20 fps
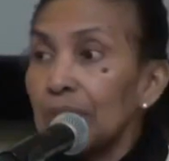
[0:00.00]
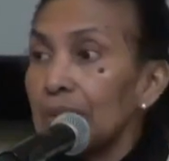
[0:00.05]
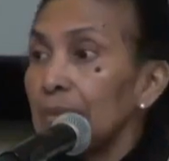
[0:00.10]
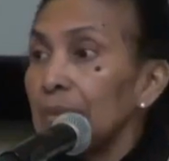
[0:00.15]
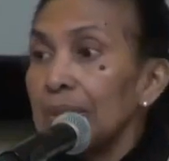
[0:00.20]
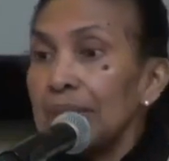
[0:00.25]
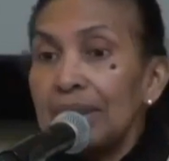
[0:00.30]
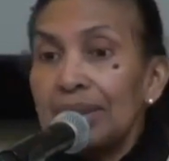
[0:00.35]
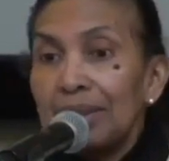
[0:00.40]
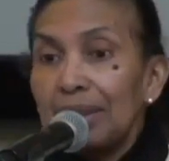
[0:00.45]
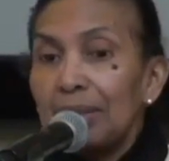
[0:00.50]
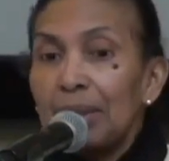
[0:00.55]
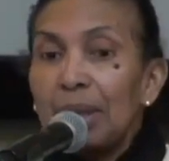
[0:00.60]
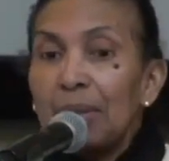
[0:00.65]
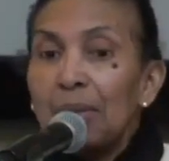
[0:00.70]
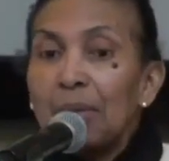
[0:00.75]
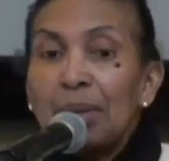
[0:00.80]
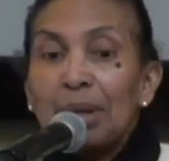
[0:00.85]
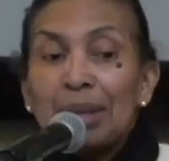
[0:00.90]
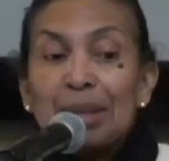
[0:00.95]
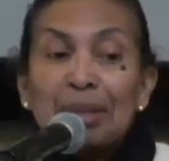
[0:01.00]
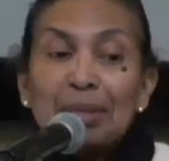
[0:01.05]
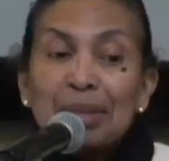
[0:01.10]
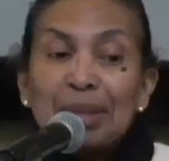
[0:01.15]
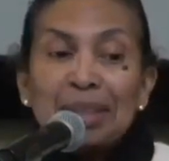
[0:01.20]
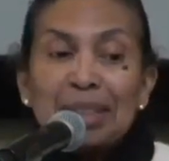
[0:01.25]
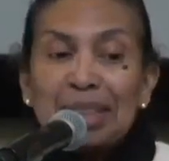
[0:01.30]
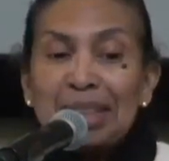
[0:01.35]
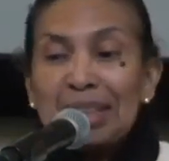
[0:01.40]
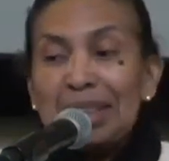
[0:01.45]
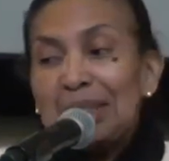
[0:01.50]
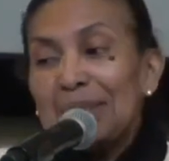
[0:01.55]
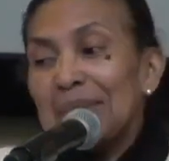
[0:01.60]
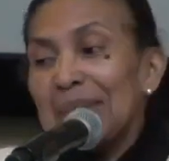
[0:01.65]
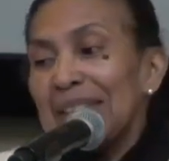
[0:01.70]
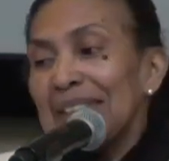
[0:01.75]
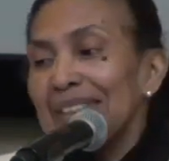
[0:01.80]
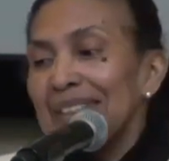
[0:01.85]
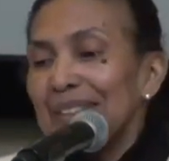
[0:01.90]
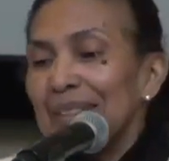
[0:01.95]
I mean, everybody's been talking
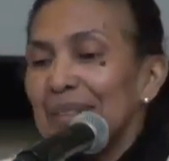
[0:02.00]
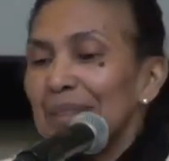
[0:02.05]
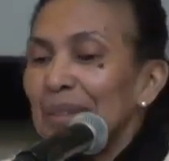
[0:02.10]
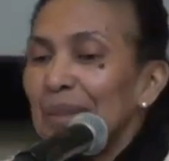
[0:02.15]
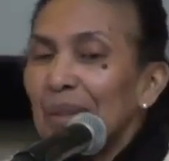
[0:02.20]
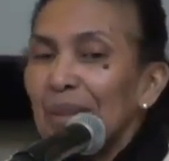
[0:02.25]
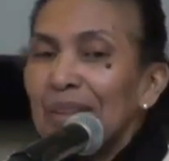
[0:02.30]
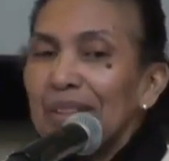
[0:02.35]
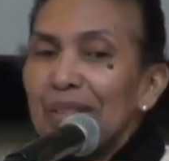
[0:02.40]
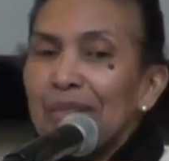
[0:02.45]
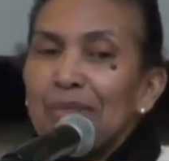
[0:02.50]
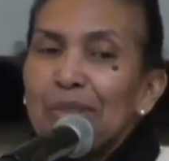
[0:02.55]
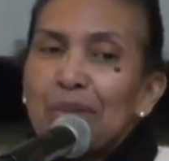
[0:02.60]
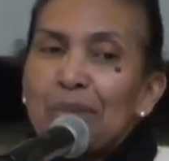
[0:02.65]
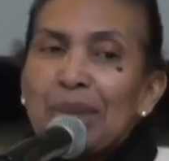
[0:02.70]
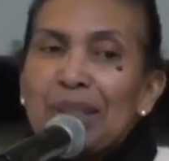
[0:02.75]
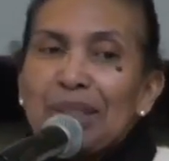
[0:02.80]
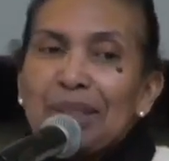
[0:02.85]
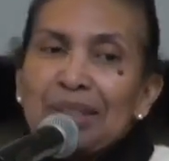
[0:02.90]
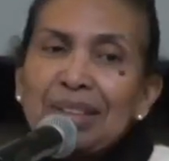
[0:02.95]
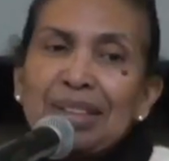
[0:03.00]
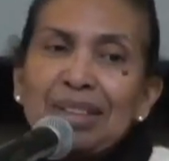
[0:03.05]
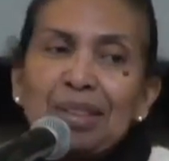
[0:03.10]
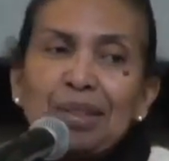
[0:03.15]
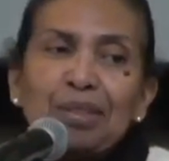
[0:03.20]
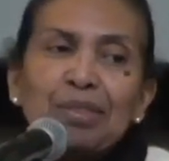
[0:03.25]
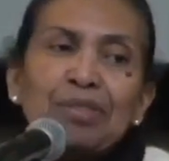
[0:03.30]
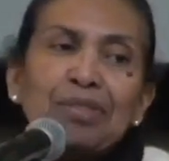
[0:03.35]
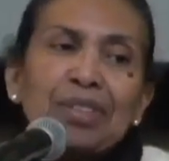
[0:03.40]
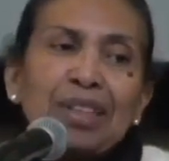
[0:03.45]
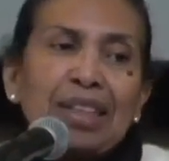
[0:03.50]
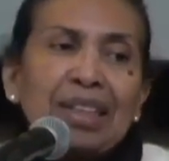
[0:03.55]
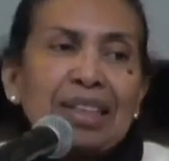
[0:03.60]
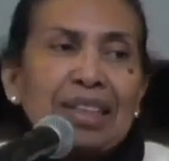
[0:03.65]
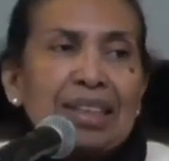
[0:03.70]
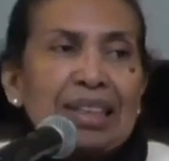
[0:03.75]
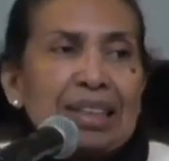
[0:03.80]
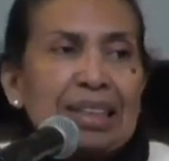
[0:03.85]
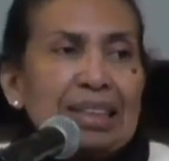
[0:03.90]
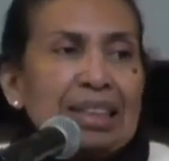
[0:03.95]
about it, and all the information that you
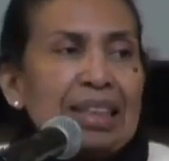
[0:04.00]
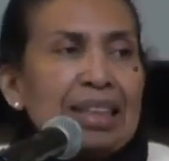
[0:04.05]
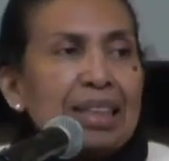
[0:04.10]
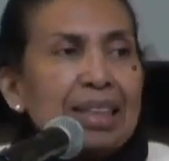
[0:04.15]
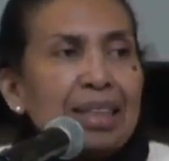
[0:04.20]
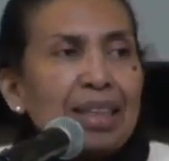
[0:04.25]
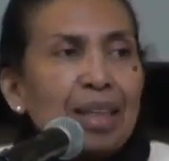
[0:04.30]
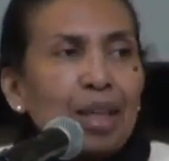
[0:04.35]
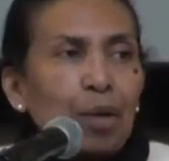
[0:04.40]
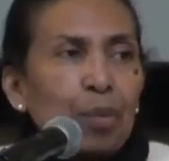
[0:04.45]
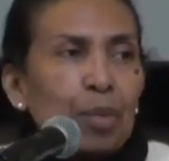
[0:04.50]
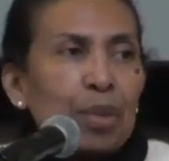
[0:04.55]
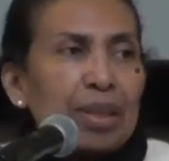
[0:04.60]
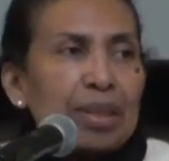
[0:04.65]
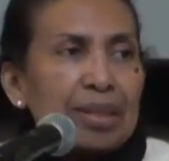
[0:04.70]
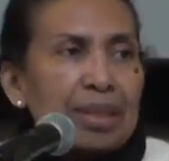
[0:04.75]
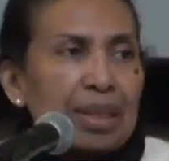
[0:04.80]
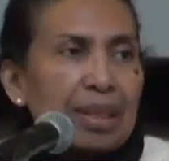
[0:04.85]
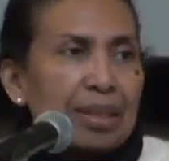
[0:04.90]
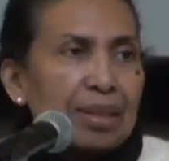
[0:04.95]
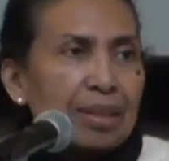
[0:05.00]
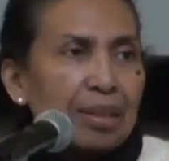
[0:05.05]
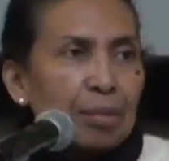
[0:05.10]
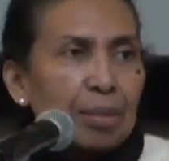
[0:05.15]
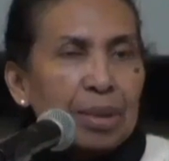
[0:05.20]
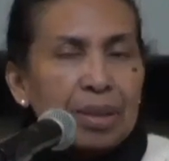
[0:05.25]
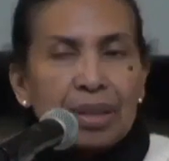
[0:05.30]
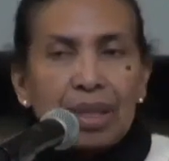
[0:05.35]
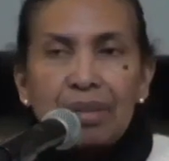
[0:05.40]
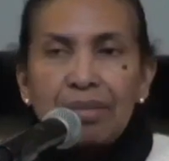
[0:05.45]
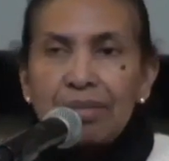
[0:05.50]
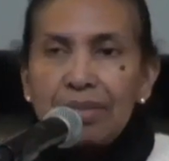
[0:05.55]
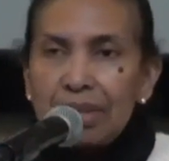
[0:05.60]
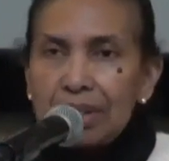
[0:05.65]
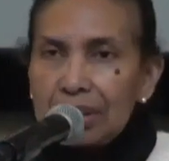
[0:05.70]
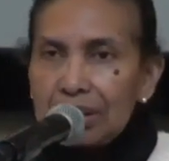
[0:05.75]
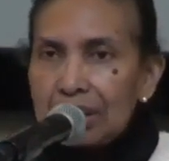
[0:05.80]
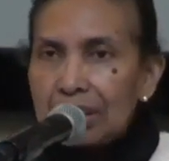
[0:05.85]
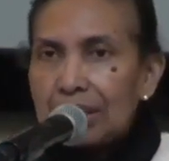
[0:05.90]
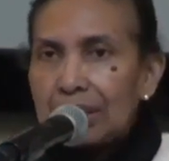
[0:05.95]
find. It, I mean, it talks about
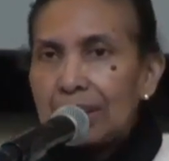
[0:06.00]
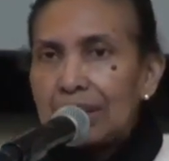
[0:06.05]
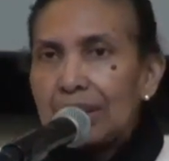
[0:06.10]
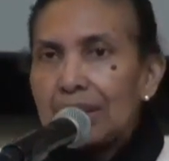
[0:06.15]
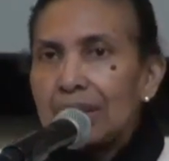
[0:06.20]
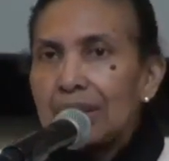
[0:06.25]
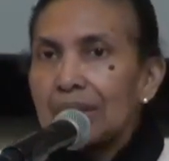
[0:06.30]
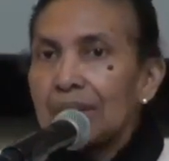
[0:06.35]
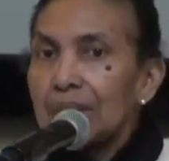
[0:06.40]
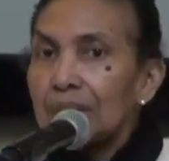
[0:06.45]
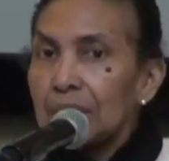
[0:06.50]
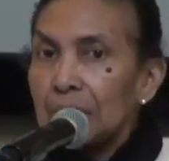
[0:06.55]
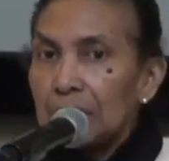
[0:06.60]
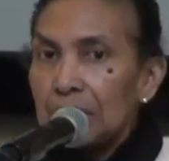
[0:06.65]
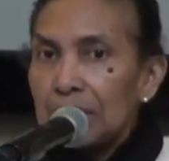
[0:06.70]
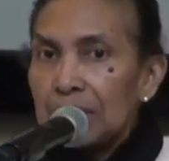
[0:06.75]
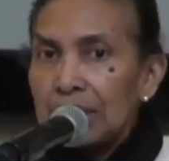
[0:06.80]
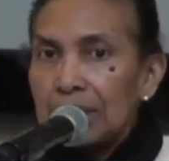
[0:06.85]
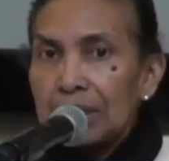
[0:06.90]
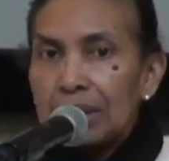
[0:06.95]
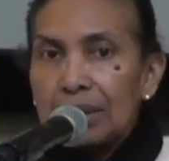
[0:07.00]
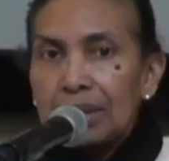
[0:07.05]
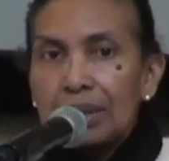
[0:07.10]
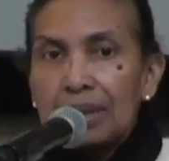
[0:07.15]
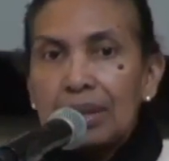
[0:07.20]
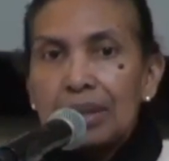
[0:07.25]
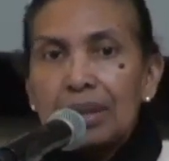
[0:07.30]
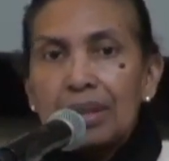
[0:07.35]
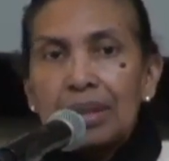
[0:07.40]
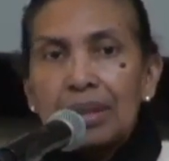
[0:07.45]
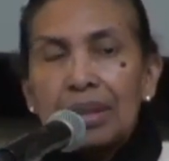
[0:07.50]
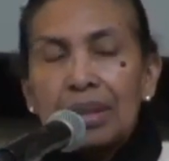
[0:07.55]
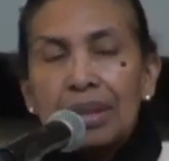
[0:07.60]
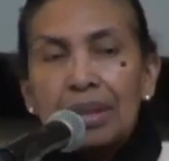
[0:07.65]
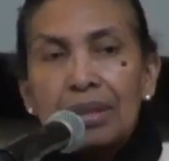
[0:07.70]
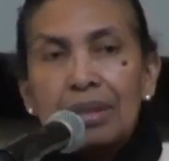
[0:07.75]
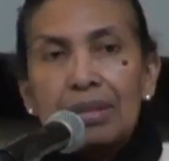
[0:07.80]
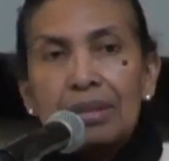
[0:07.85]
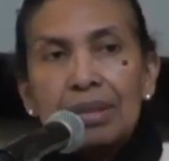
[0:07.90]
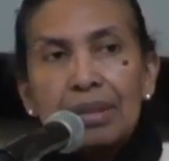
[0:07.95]
diversity, inclusion,
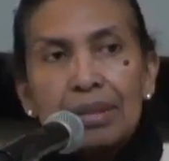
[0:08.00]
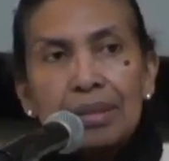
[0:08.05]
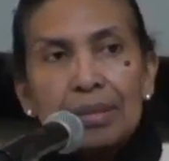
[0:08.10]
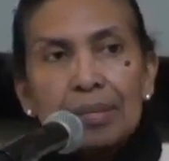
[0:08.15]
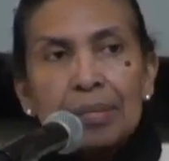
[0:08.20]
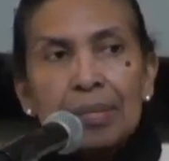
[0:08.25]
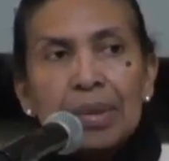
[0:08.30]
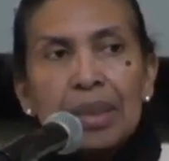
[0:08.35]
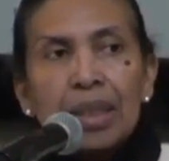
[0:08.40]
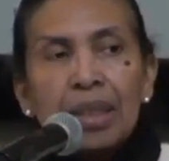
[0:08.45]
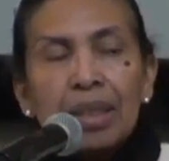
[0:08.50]
and um,